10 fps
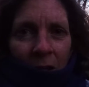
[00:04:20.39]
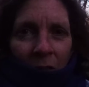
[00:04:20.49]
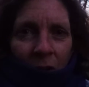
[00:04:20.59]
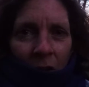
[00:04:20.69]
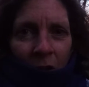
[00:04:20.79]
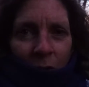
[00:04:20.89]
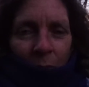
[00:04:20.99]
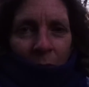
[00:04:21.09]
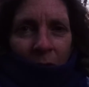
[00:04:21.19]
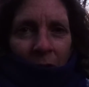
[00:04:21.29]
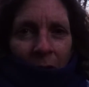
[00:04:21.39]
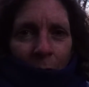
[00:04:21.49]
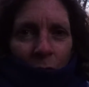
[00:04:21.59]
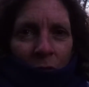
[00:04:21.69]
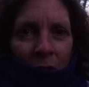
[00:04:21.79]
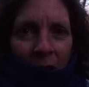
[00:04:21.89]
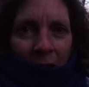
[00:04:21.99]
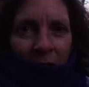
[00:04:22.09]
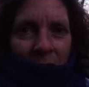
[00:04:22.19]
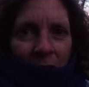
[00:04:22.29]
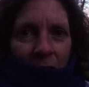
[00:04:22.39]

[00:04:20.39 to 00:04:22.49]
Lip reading: and the hope that there will yet